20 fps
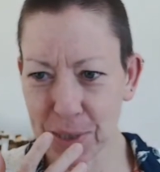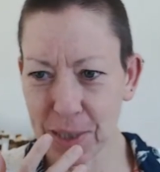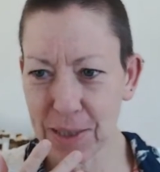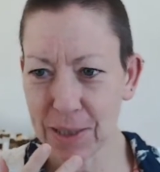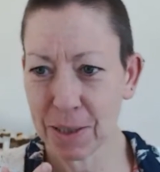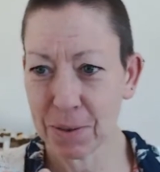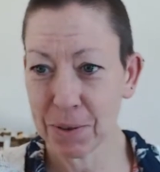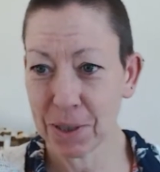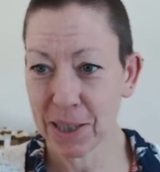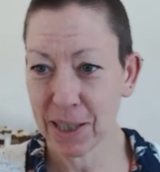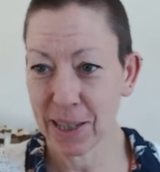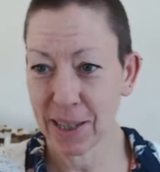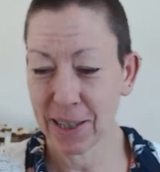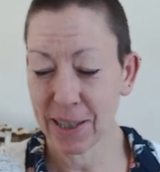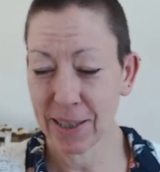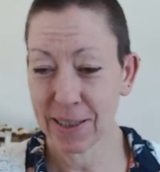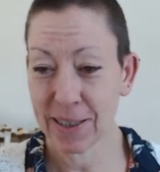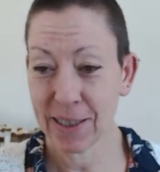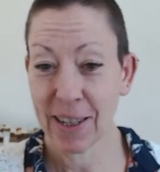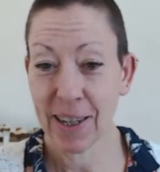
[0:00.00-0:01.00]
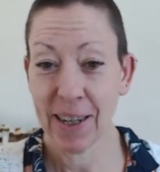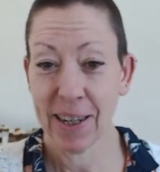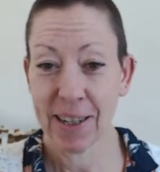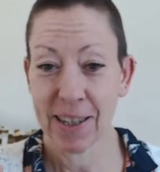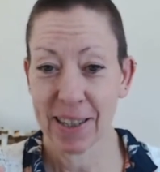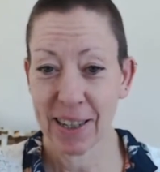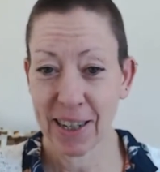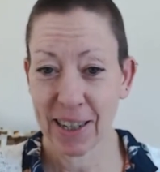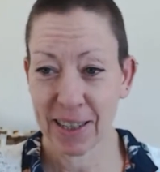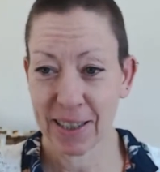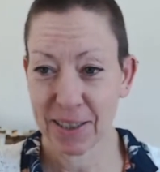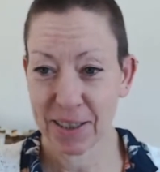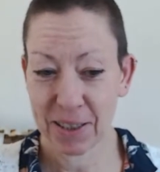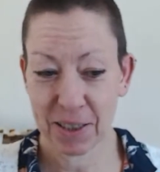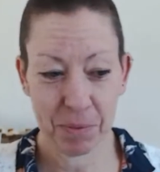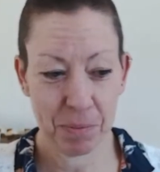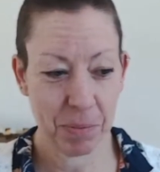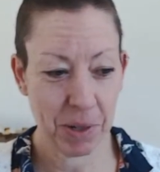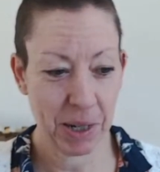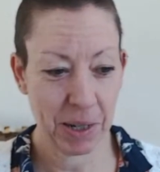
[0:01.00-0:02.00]
Don't know why that is. Yes,
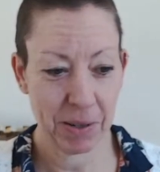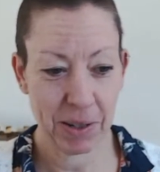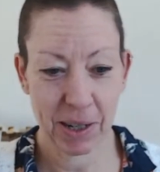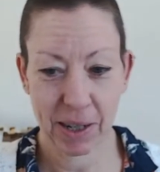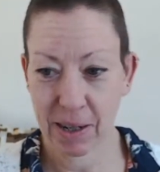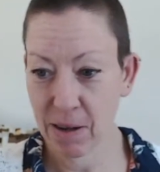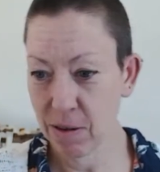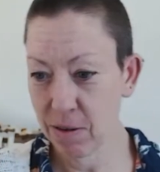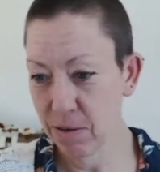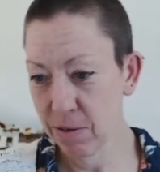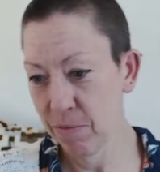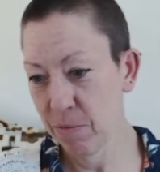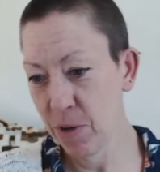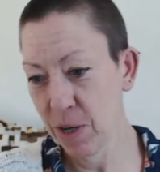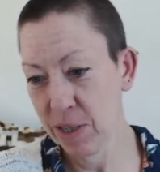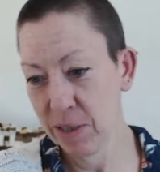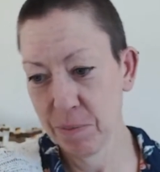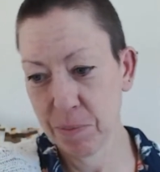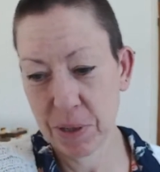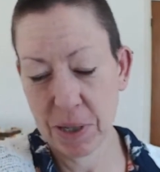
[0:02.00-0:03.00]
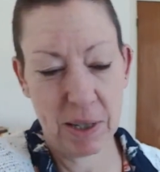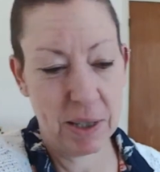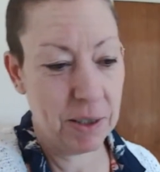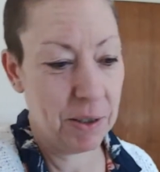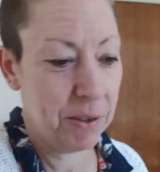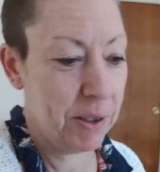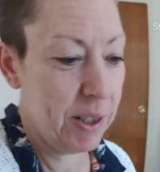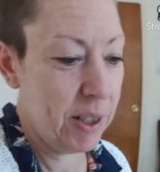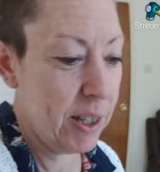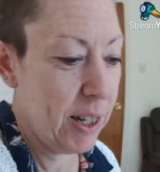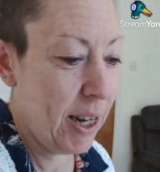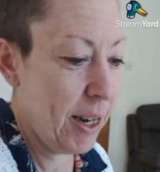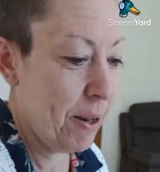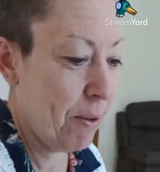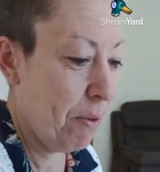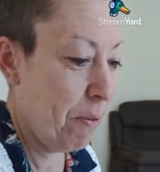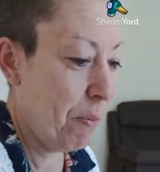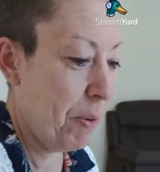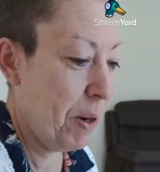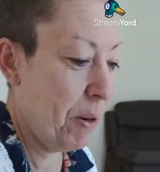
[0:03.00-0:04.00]
good morning. Oh, I'm well behind on the date.
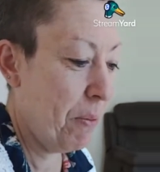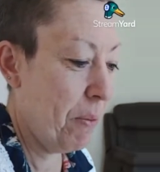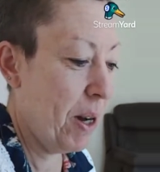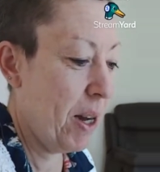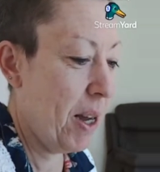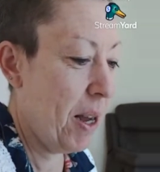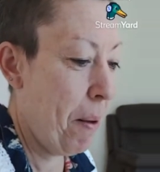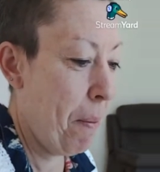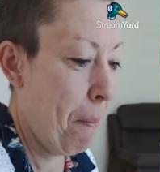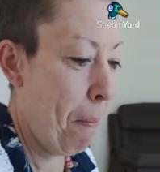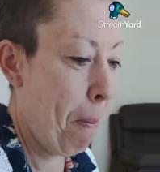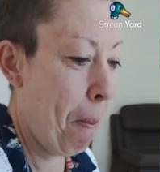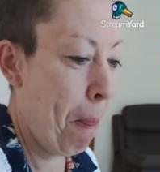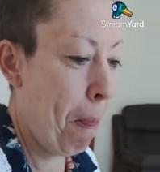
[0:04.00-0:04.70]
We've been away.